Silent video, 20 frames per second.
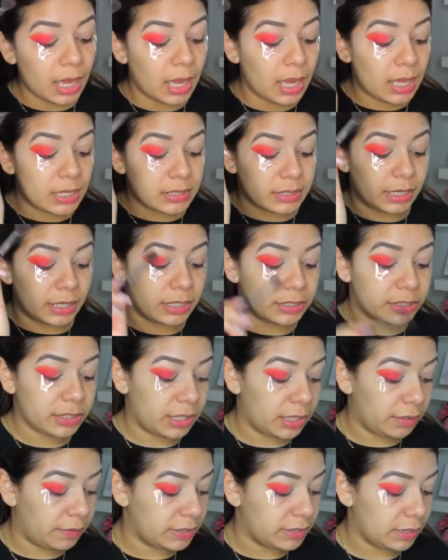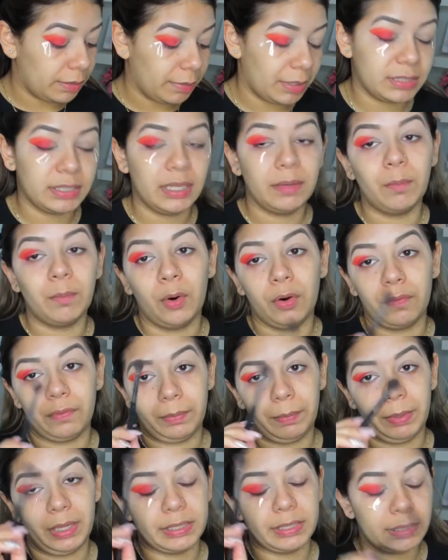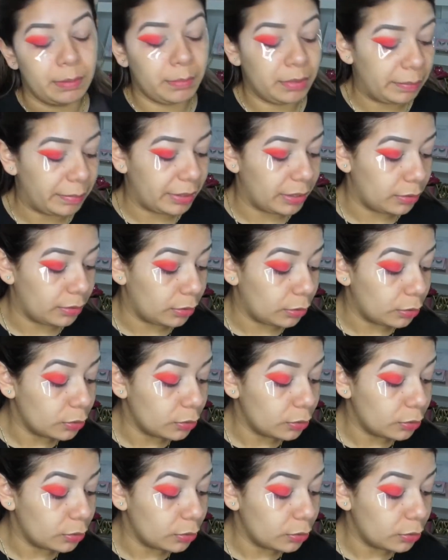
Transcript: Take a shot every time I say Morphe because I'm going to be